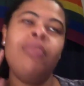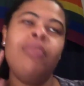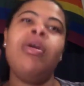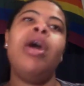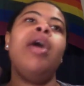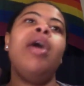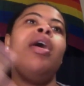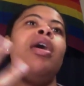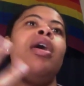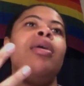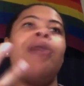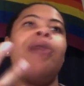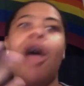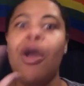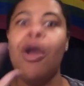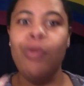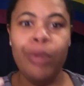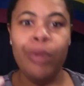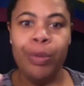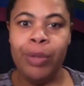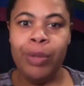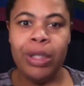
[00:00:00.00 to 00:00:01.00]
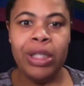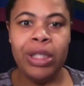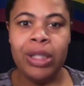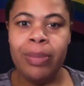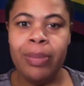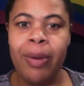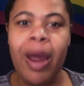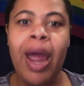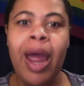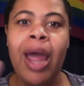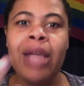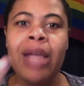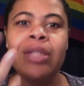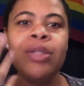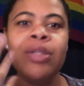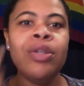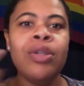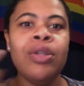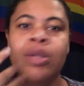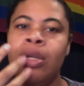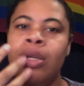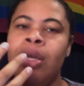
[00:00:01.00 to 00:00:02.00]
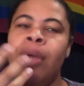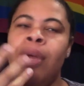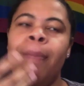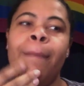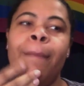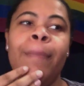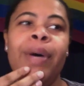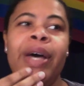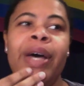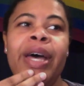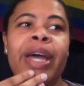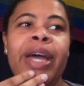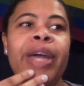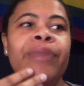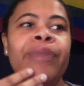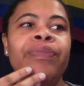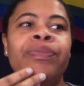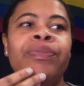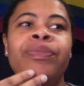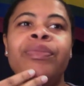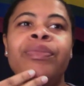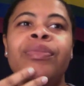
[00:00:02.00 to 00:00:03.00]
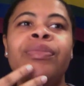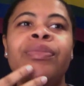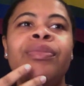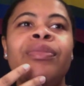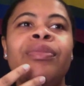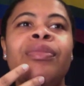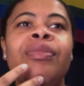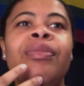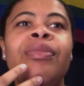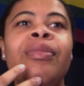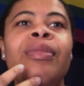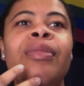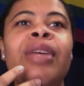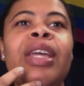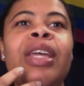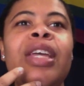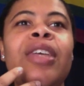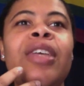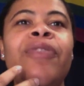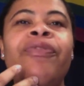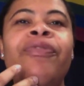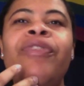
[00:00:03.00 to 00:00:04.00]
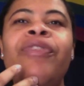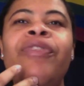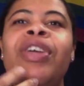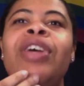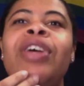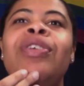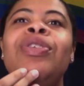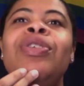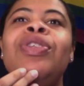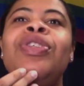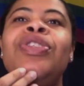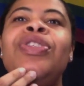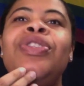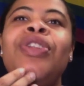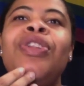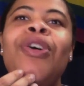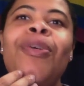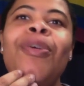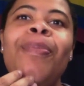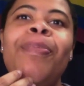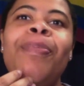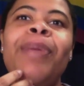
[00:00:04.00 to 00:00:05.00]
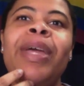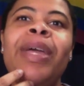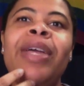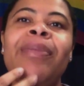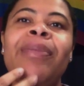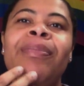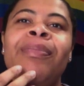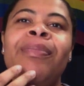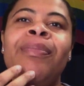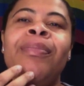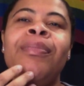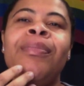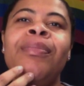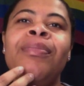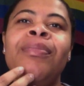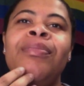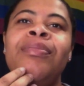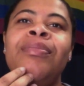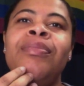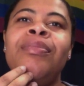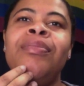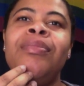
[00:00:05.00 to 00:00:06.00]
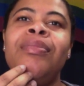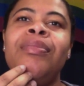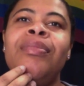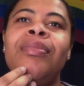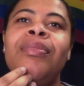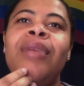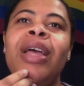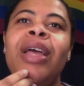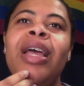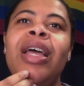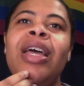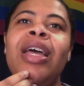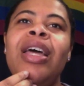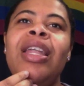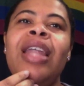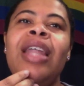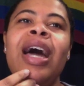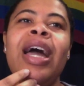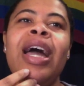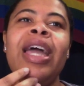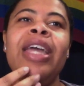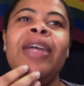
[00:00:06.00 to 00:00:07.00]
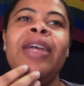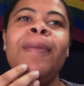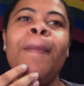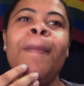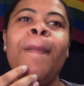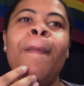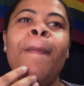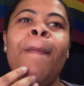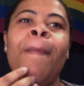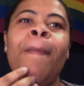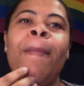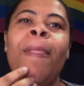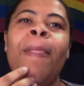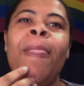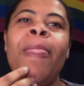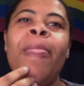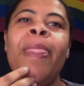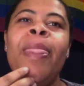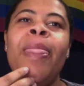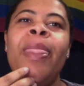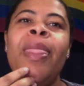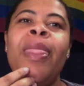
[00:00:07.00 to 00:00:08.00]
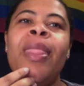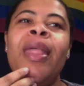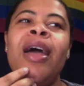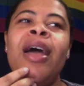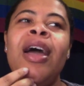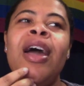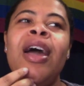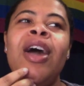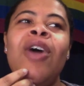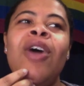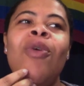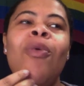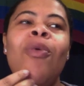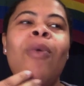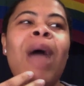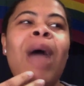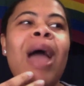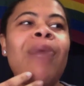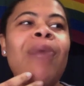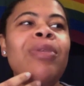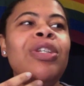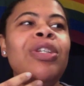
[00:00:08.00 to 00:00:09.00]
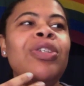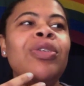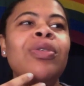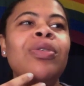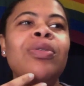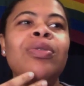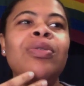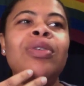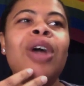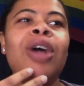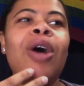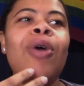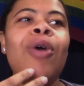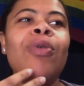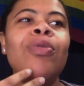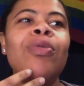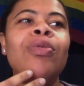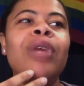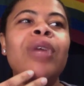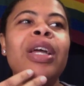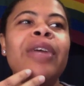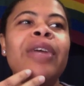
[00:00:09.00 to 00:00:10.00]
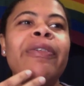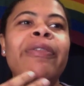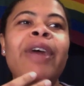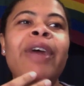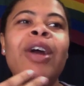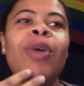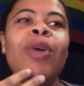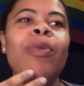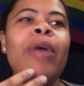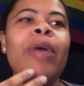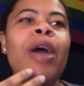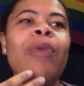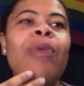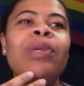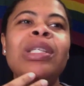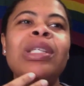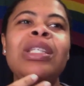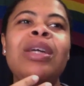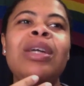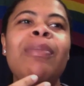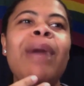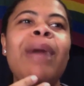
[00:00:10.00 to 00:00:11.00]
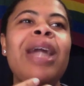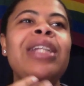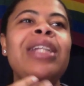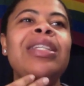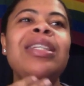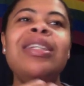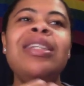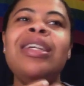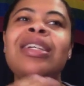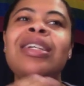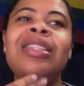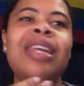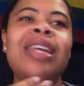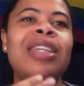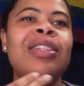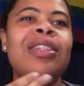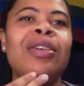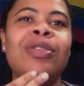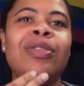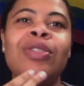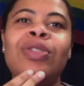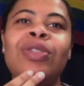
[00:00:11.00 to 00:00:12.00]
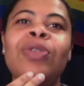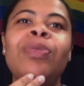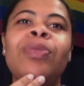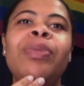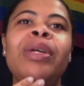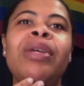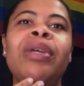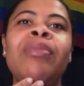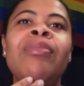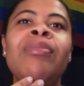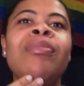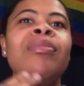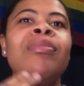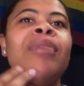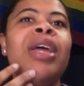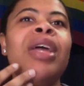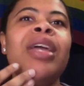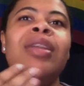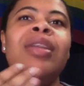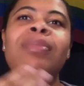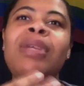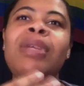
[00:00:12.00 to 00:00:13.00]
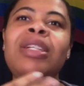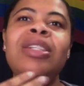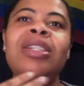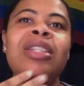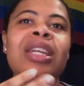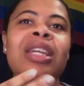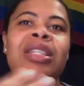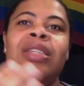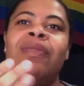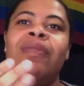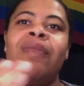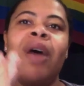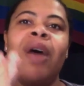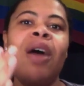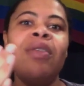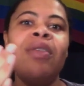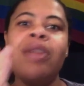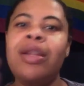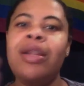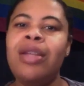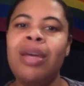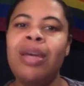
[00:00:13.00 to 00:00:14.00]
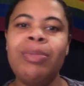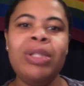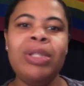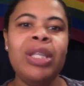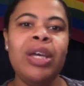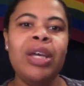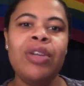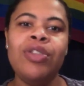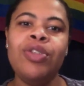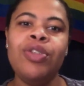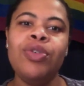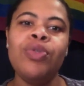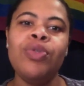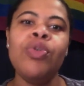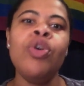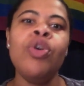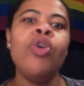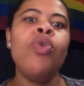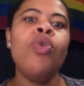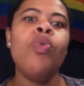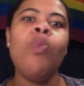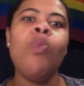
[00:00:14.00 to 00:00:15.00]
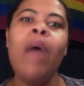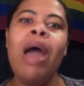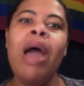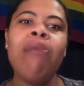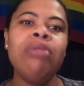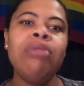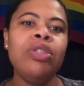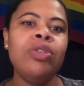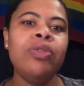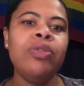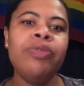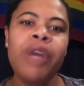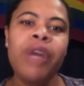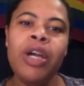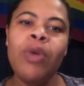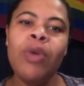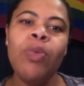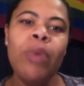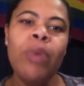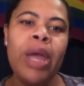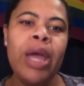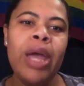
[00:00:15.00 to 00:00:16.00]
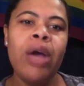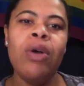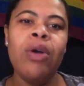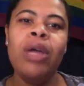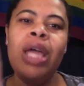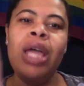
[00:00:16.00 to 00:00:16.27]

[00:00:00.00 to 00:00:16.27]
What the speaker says: Are we really surprised? But it feels stupid. Like, why would you go and fuck around with somebody? See, niggas are so stupid. And the bitches that's involved are dumb as hell, too. Why would you fuck around?